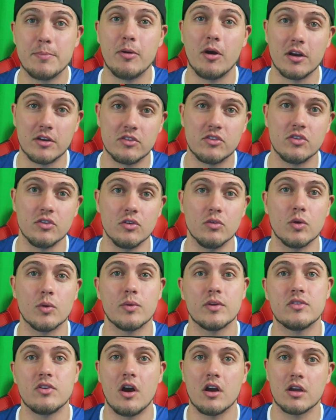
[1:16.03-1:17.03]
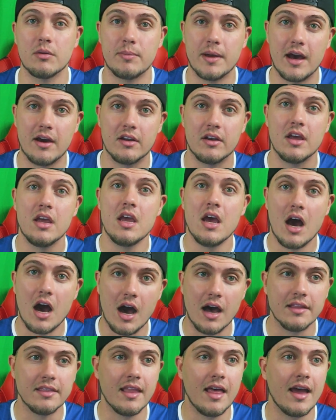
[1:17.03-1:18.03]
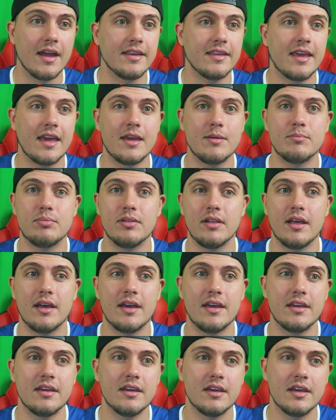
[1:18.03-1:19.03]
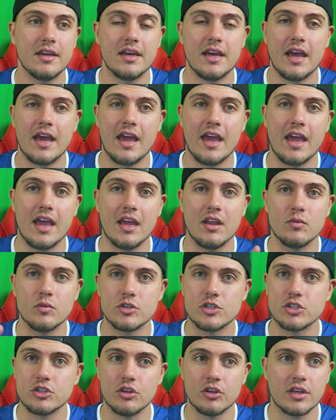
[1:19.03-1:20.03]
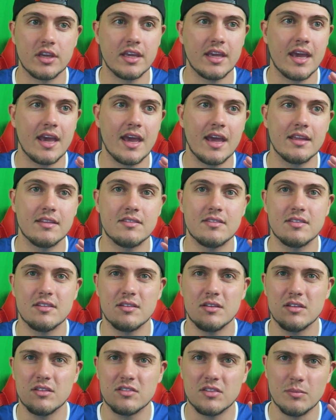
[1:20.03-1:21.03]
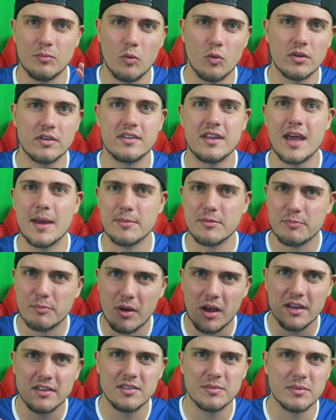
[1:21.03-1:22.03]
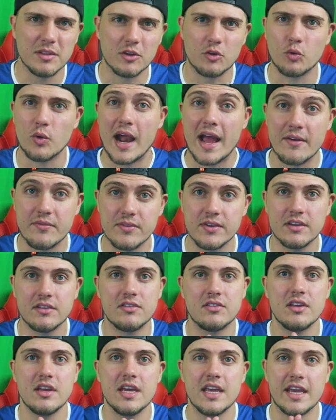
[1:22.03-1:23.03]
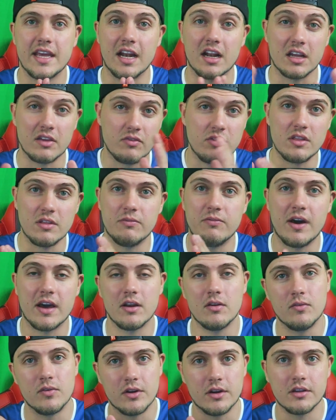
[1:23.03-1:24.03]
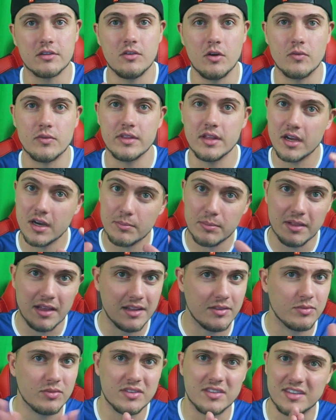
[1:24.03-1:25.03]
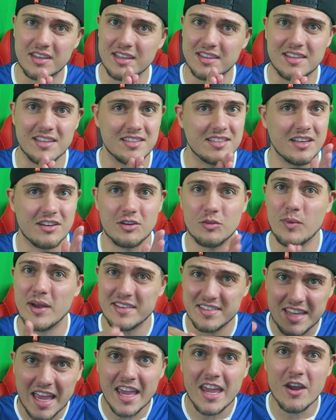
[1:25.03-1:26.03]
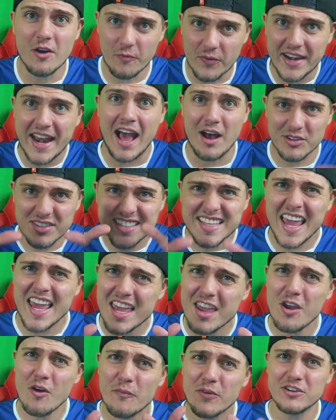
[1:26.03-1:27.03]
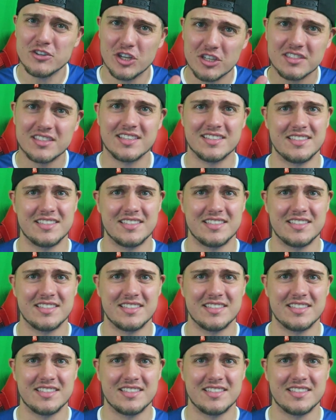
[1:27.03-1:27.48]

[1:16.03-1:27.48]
part 2, where we talk about online gameplay, and we're just looking at some more depth, probably some of the graphics, and I'll give you the final verdict over there. But let's get this underway. Stay here for now. Stay here for just a